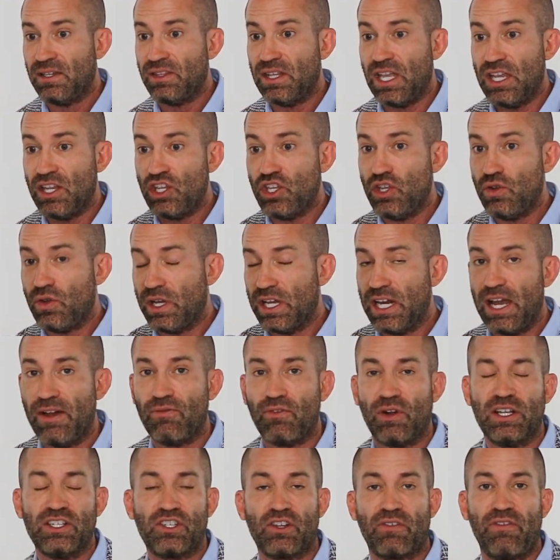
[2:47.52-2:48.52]
that you could
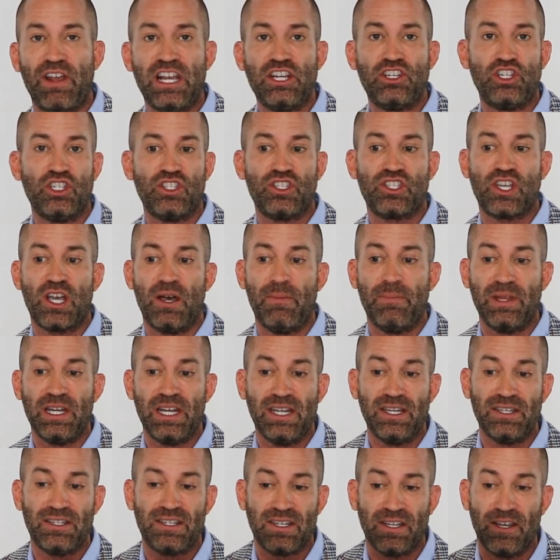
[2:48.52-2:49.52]
have reservations coming
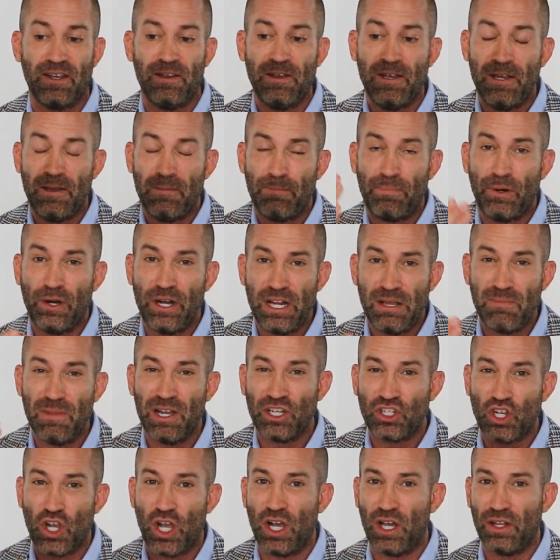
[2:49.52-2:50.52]
into pretty
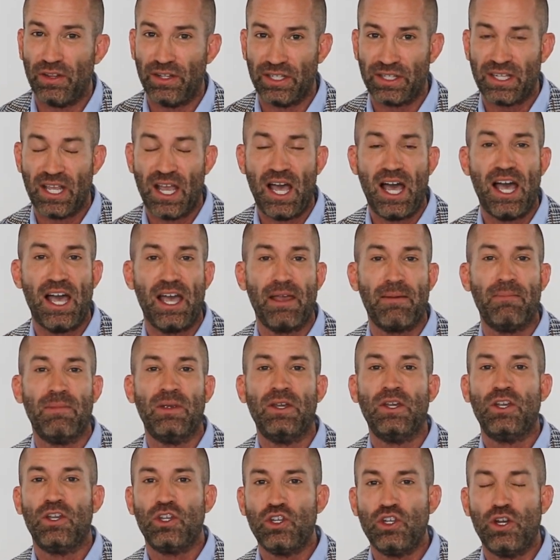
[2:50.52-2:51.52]
much all the time
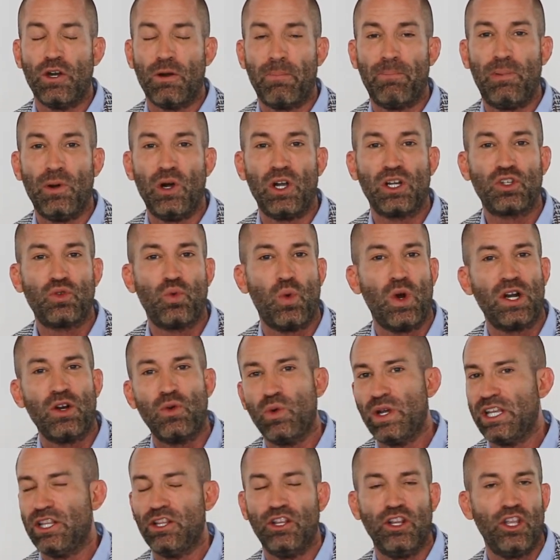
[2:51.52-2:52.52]
you're booked. What are
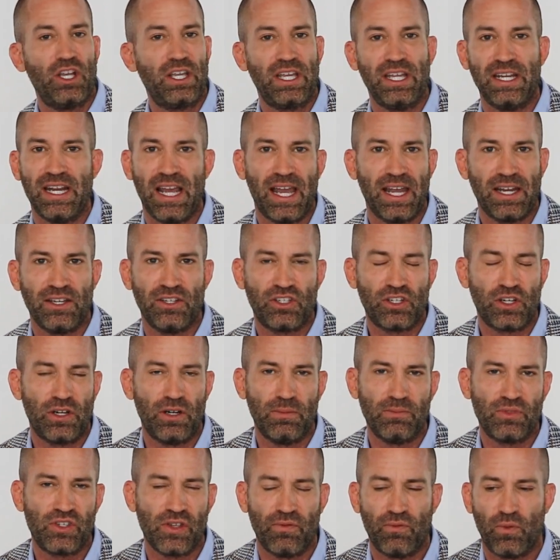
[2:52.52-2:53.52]
we looking at in
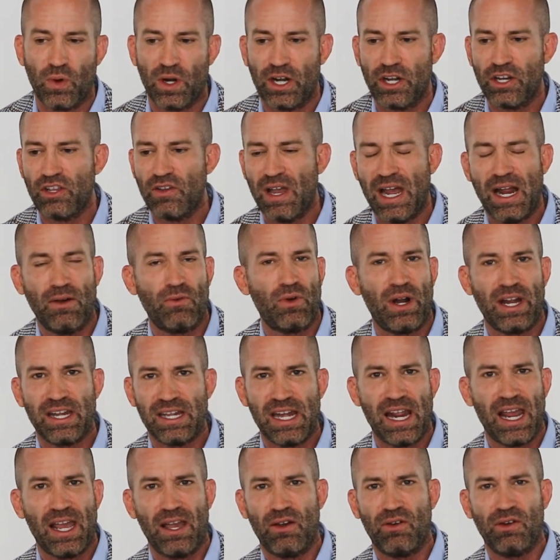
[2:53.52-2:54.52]
terms of where are you at right
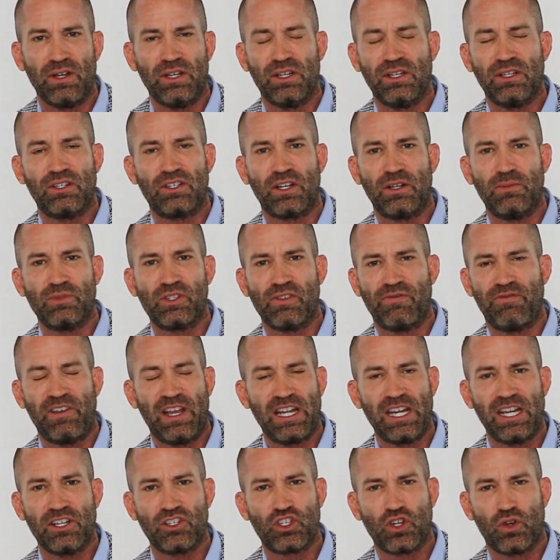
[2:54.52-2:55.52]
now in terms of
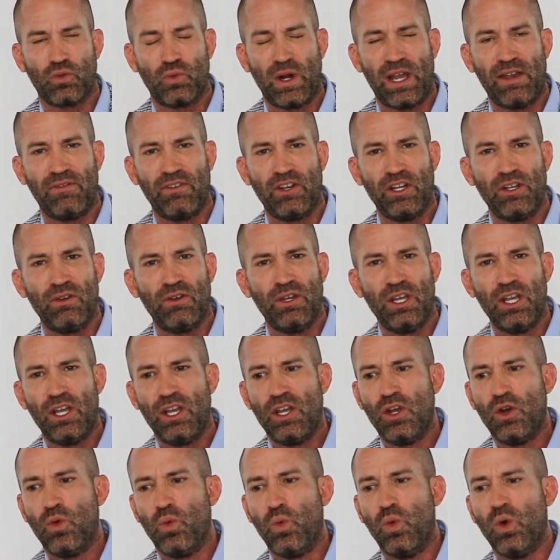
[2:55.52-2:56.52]
financial revenue?
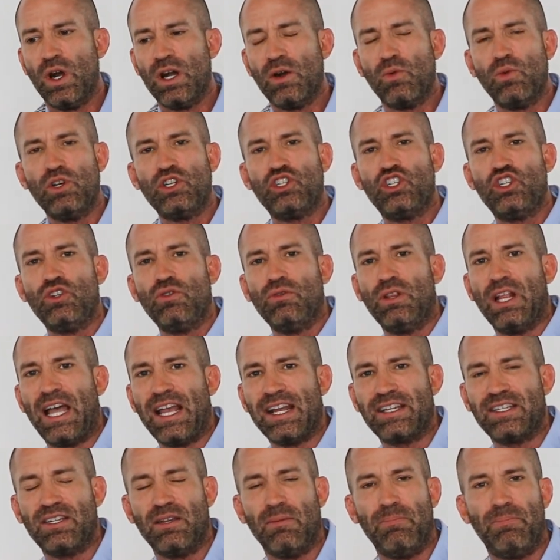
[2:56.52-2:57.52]
Where would you
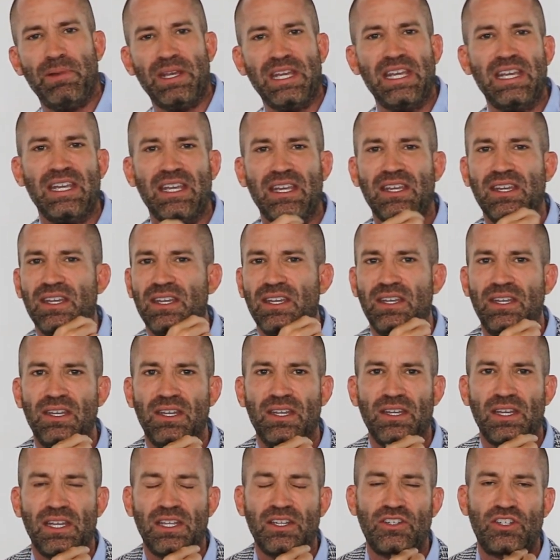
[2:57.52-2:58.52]
like to be
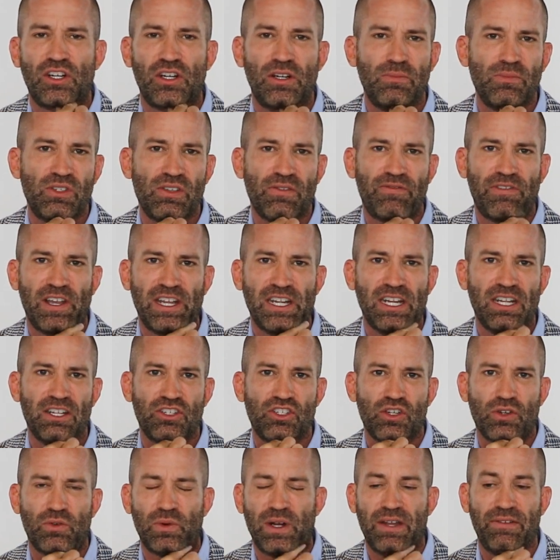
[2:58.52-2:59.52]
in terms of
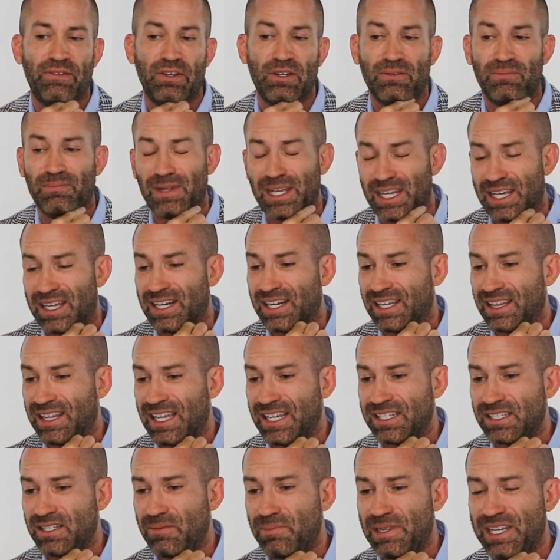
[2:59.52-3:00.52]
financial revenue? Man, I'd
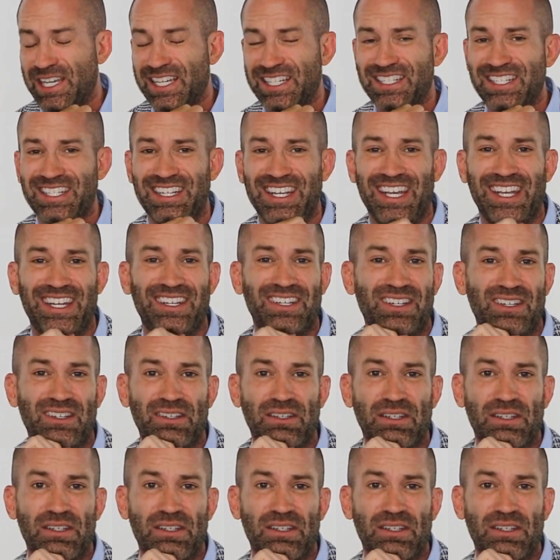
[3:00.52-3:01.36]
like to be at 10.